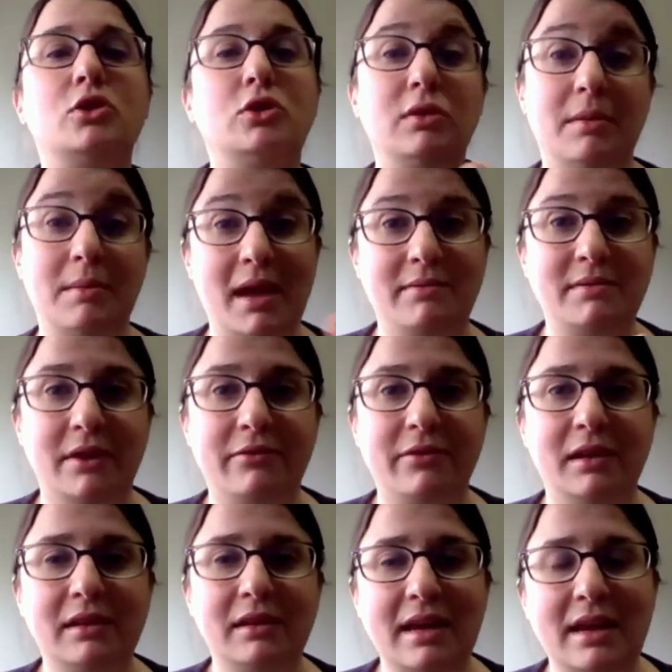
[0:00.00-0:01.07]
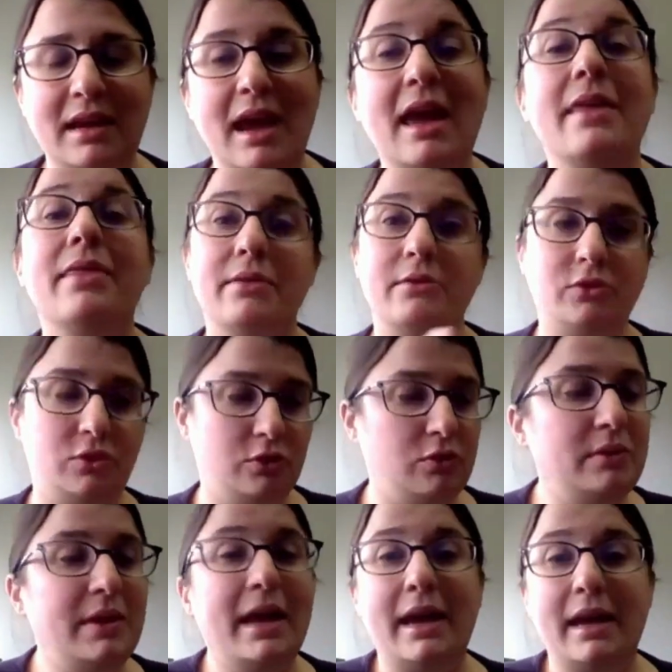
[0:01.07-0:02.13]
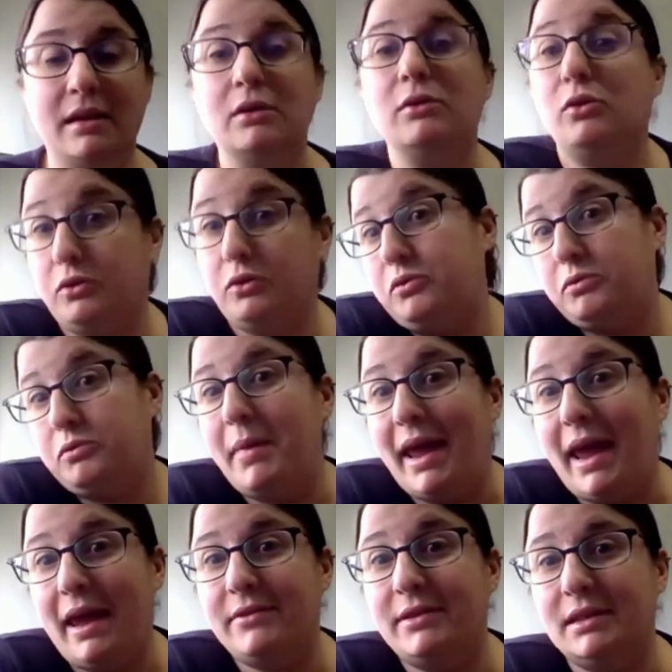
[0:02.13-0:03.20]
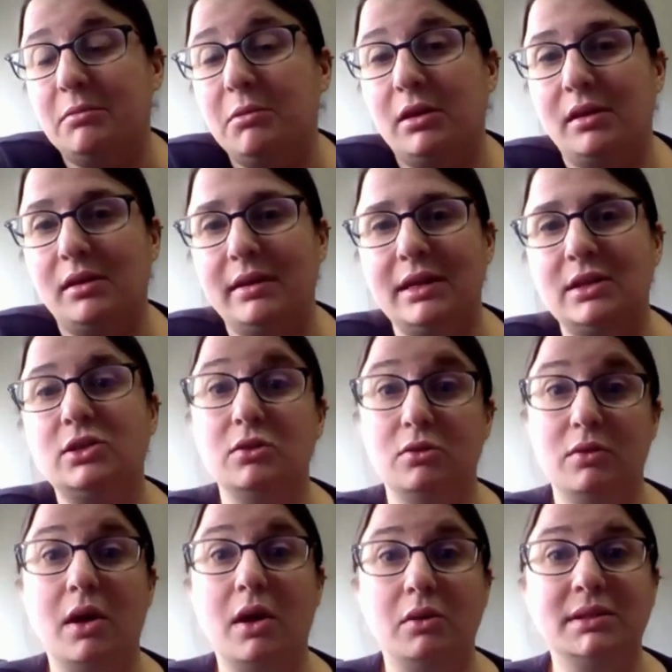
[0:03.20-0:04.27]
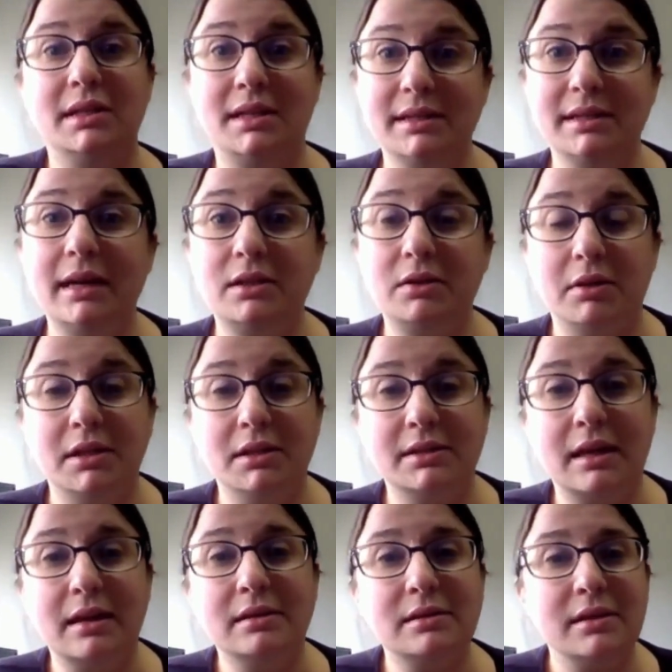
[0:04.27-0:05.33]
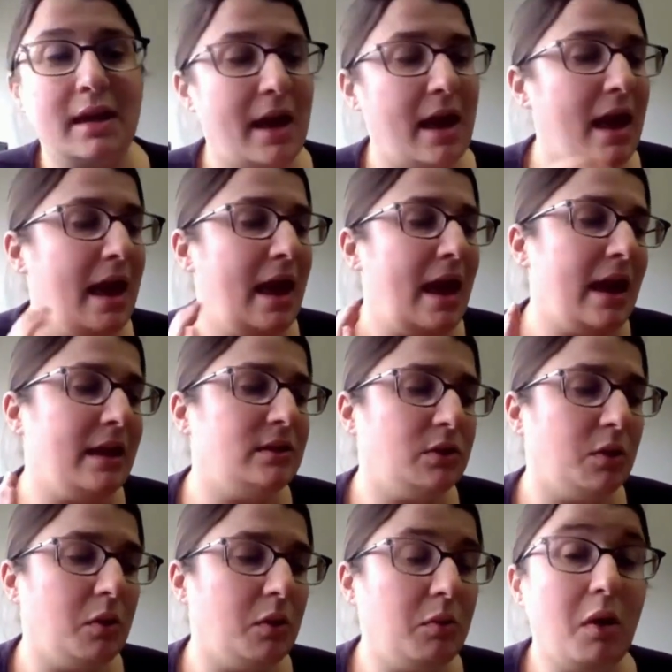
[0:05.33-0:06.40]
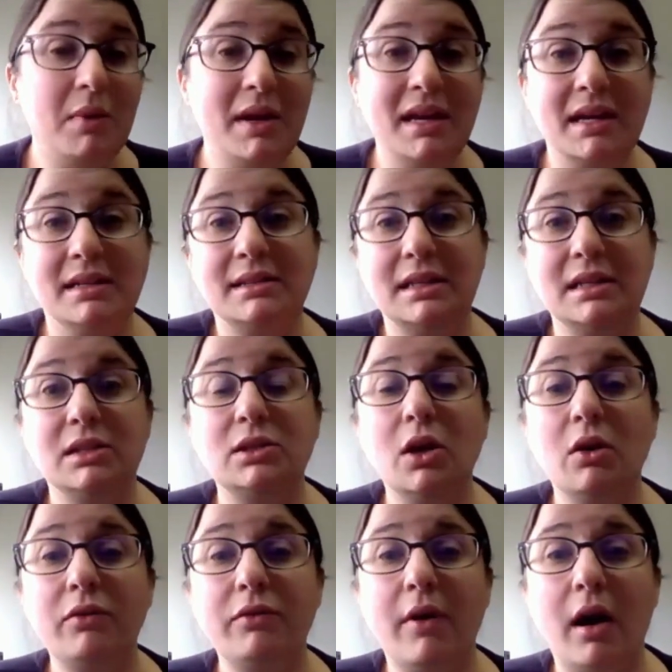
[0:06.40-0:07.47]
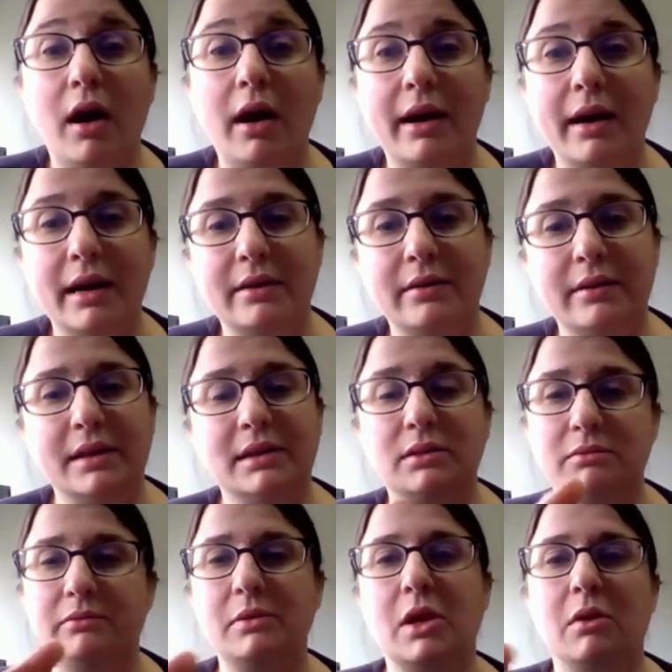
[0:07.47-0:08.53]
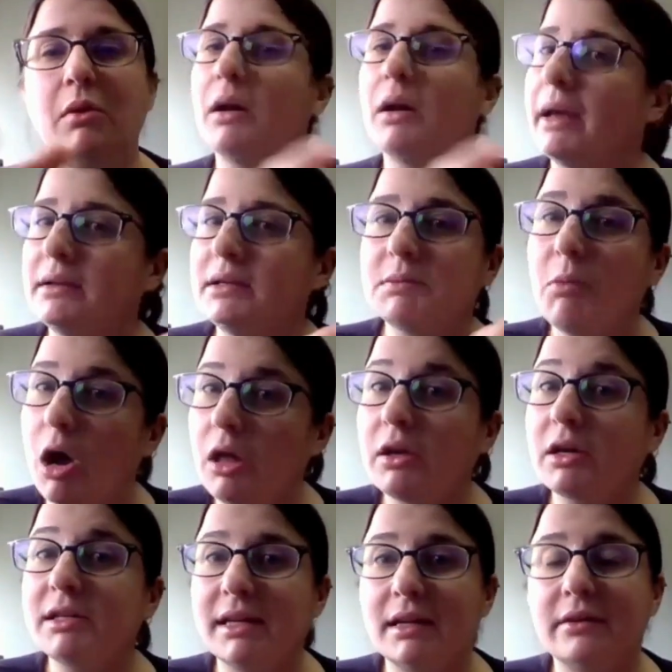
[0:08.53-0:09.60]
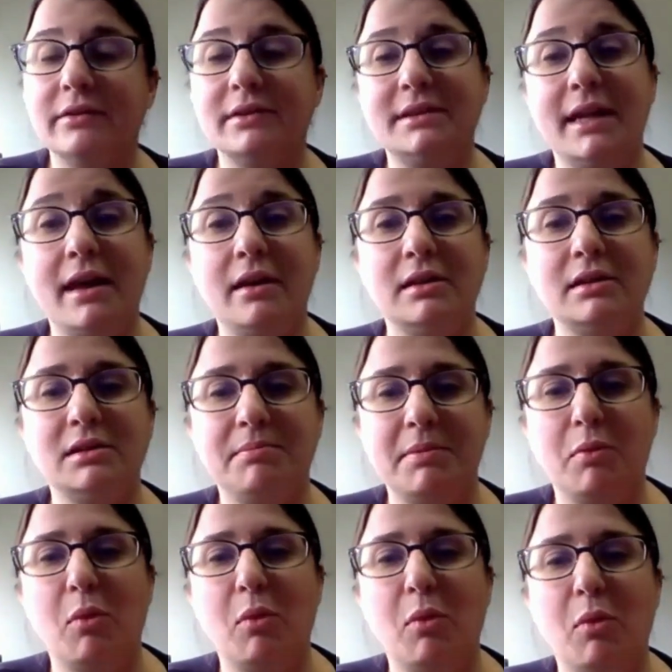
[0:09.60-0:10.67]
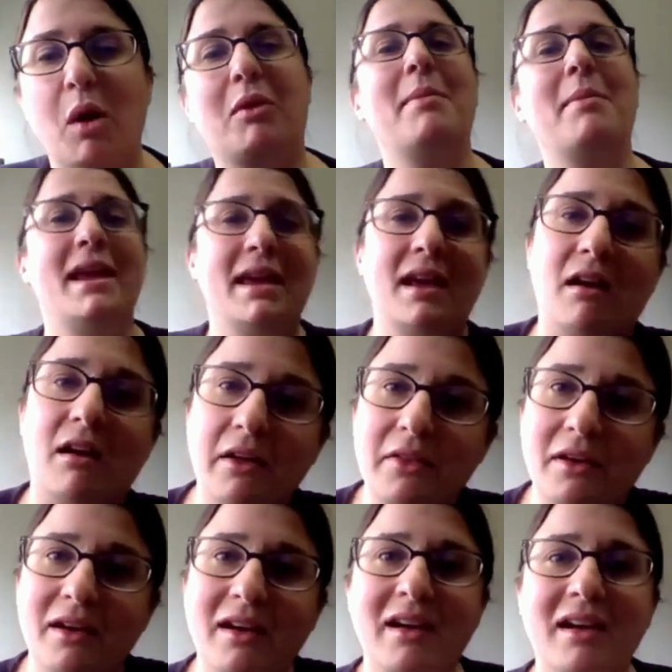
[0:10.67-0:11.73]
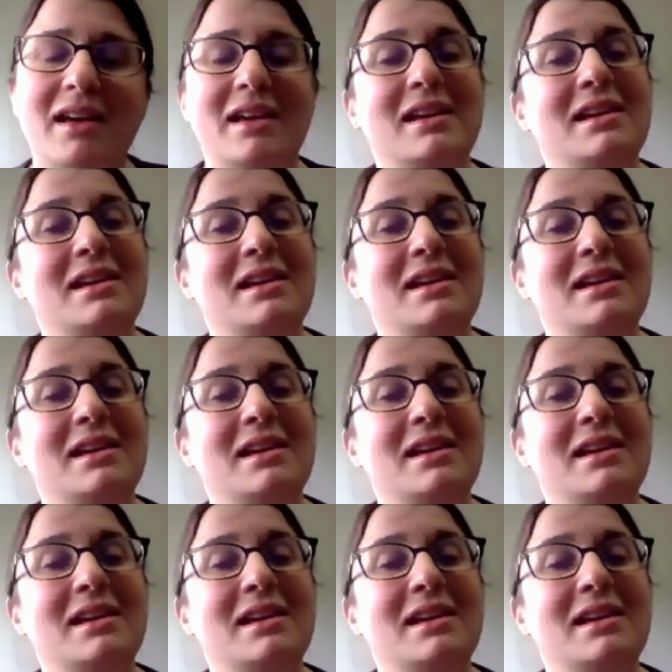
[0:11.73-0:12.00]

do they behave differently? And do they behave similarly to those excitatory cells? And so what we can see so far in this, you know, again, smaller set of cells, we're making our other